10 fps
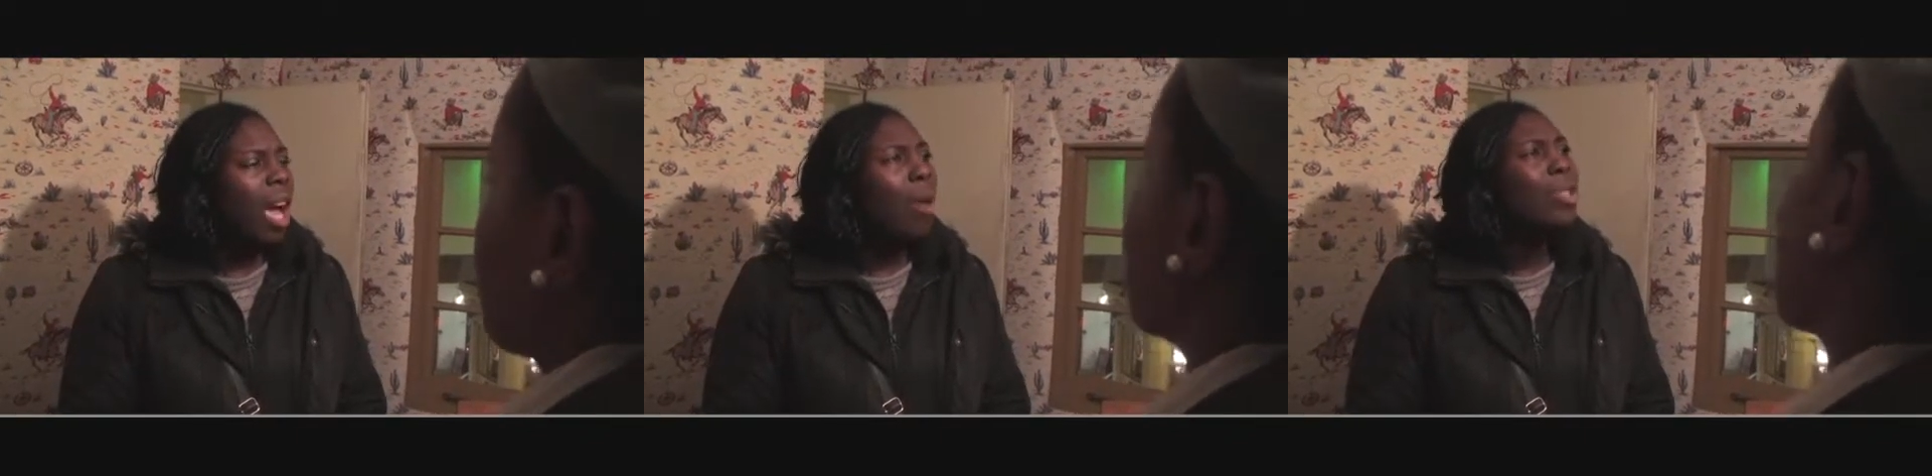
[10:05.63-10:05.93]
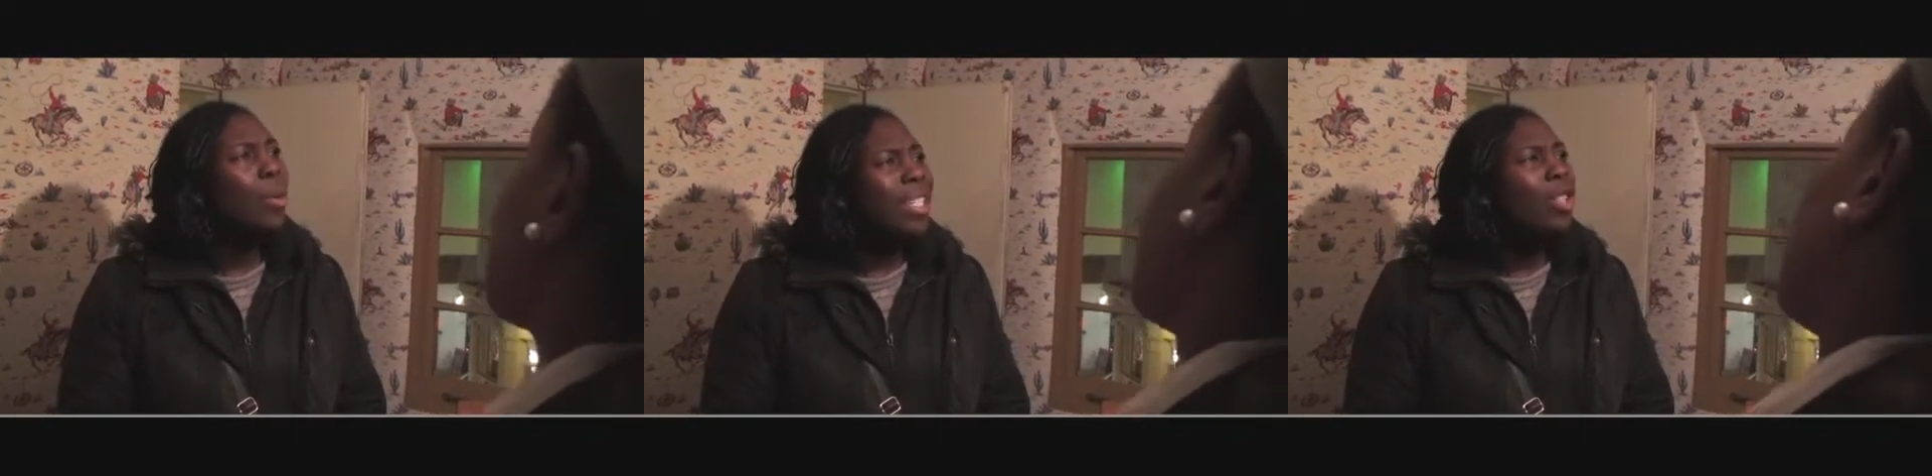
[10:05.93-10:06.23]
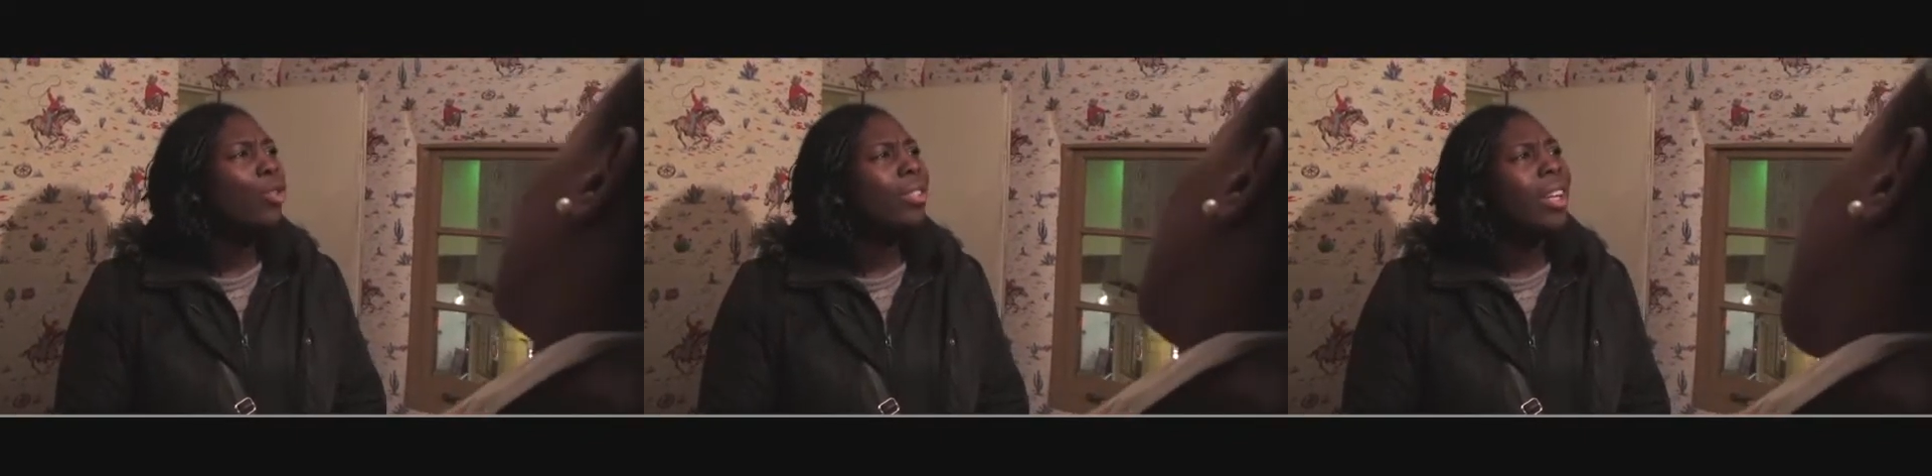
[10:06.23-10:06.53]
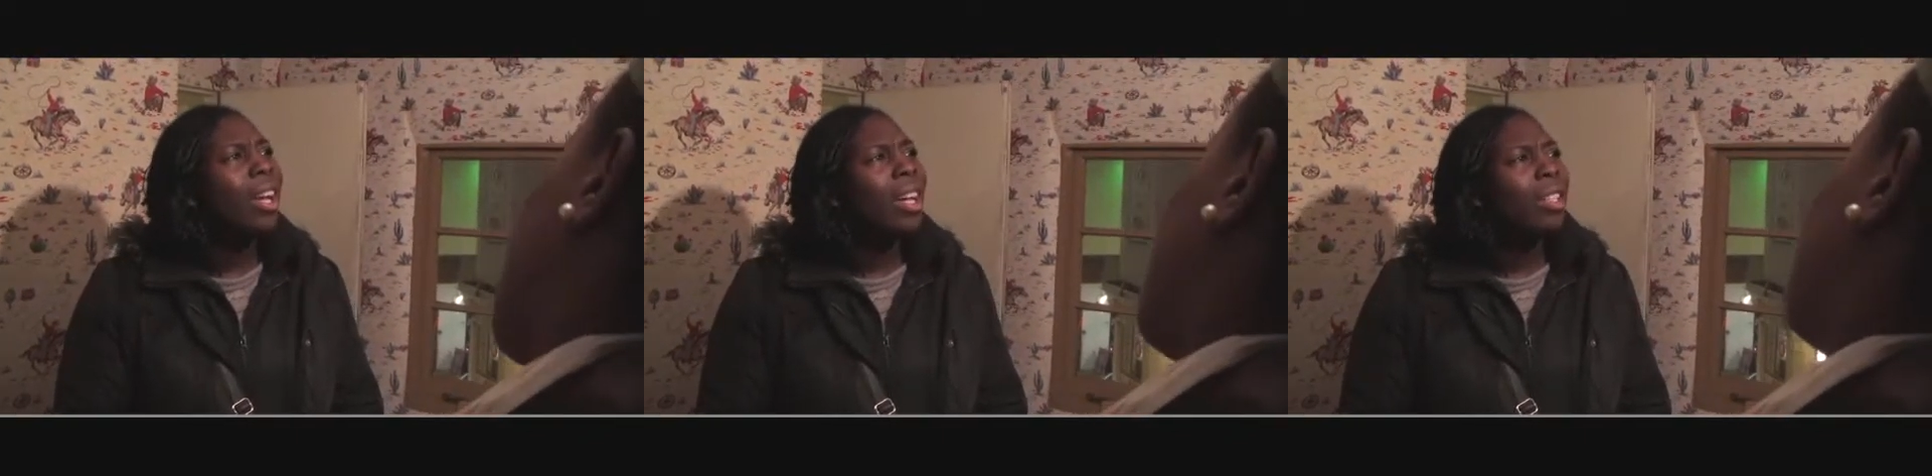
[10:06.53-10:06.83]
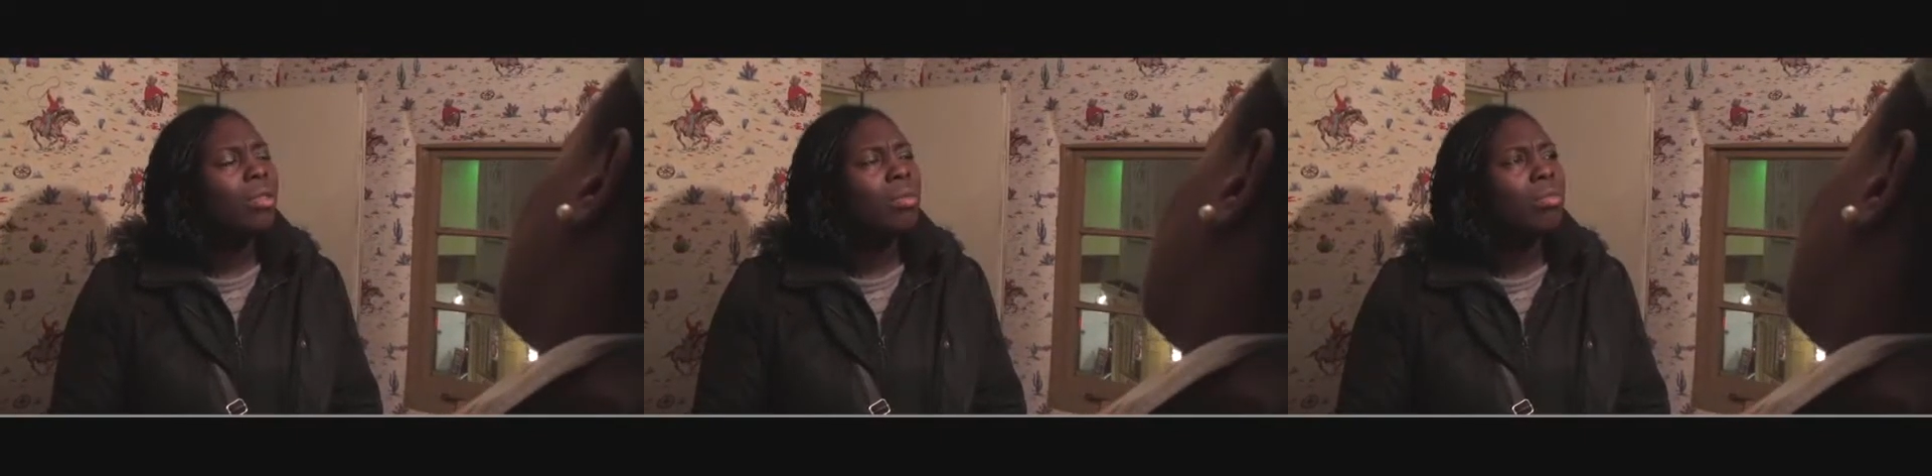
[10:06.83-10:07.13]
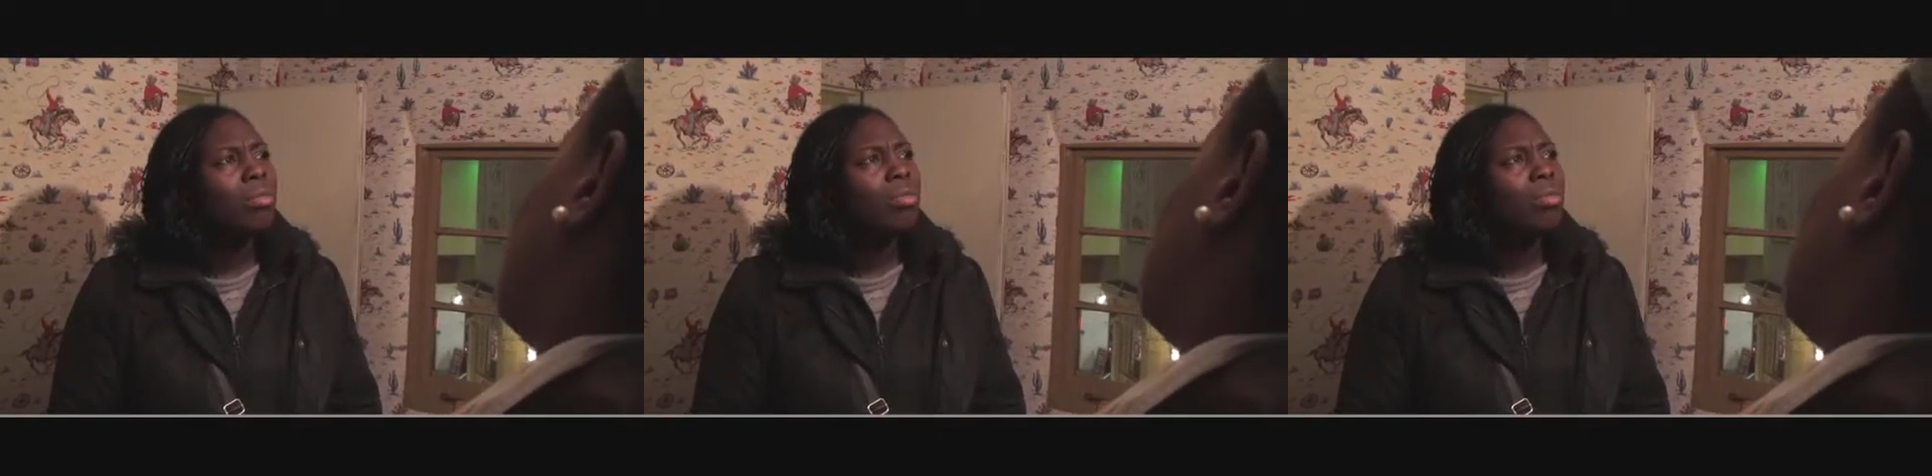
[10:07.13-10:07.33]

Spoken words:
I was always a good girl.